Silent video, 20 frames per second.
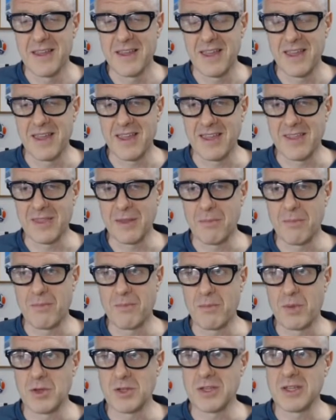the
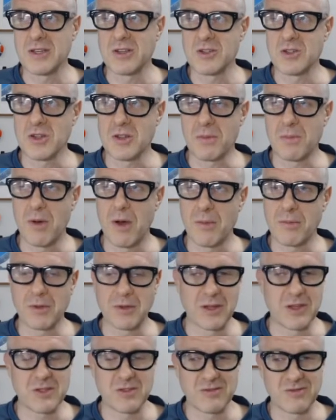percentage of the
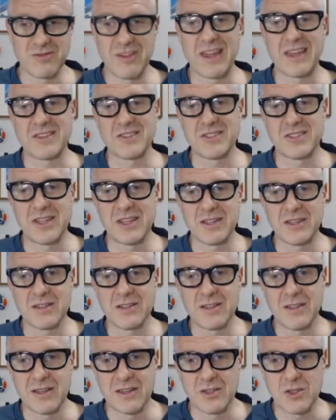population vaccinated,